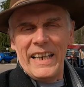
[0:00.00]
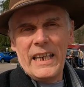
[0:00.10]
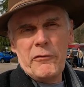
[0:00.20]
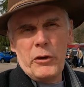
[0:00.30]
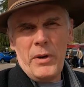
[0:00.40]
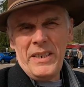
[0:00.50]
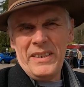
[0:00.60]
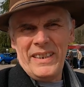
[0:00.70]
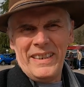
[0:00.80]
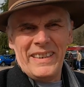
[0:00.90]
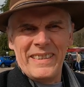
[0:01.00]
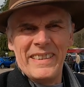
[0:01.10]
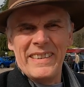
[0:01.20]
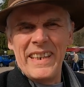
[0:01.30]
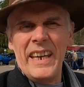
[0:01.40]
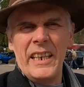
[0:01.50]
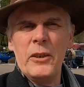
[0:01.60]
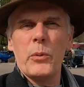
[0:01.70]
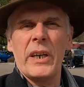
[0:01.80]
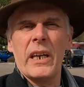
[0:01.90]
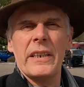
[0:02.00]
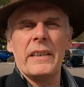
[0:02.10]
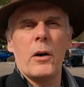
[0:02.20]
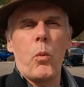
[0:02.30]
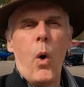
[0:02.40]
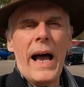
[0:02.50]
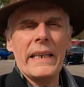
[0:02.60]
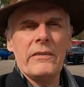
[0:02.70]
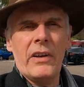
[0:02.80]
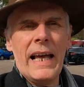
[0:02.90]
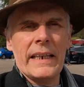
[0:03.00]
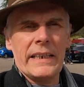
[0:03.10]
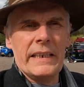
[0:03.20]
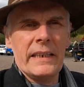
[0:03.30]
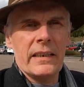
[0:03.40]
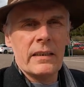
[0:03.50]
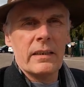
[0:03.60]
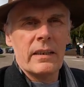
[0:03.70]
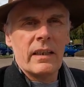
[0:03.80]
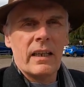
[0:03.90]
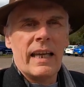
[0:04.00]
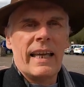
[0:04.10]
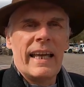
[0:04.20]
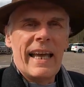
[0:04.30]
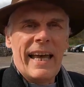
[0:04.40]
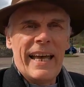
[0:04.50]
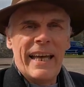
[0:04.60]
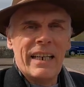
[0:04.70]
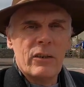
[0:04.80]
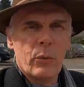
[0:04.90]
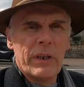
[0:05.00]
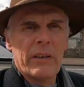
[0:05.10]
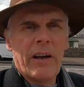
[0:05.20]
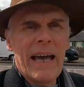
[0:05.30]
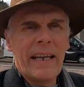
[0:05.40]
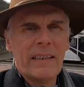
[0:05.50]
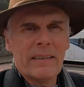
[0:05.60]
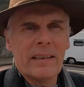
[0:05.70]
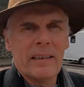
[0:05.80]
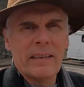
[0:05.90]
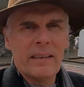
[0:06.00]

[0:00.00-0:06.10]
Hi everyone, today we are in the Wye Valley and we're at